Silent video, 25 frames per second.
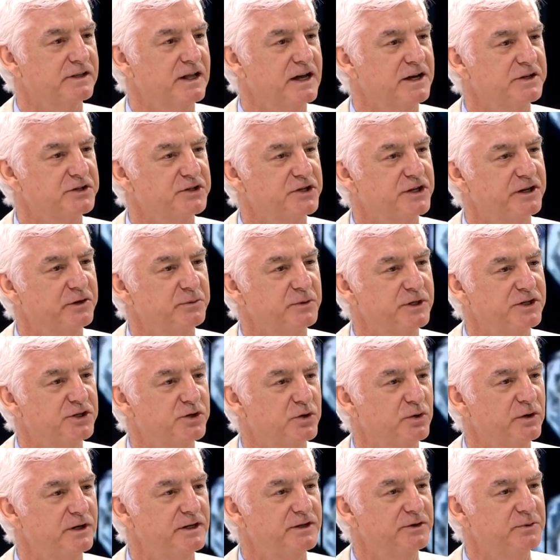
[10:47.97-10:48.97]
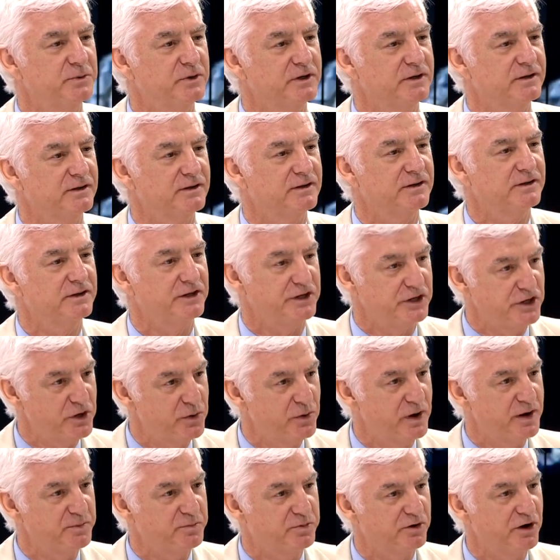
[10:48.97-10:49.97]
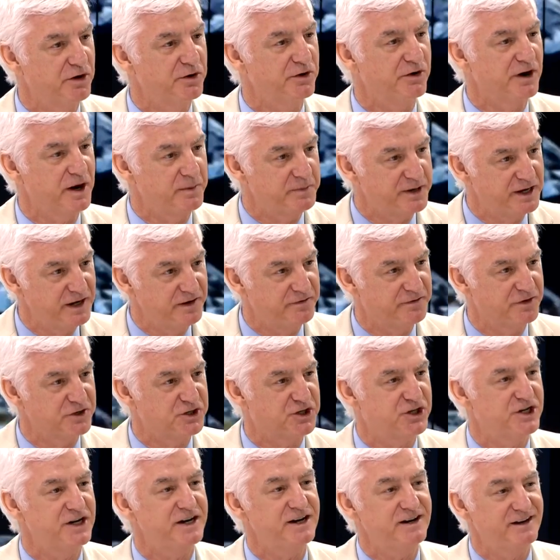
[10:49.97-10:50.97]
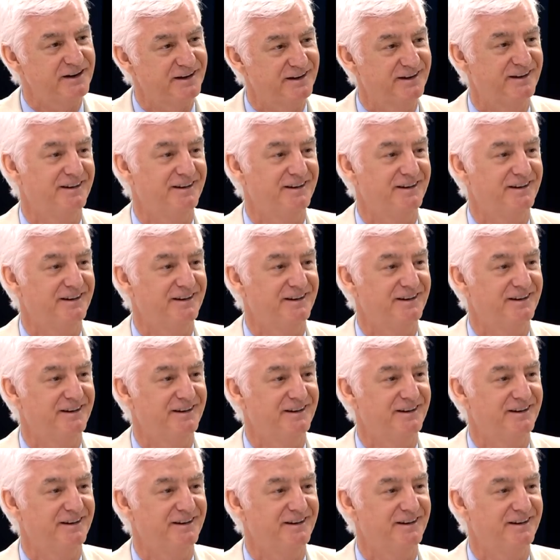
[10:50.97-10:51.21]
last year we joined with the UN program He for She.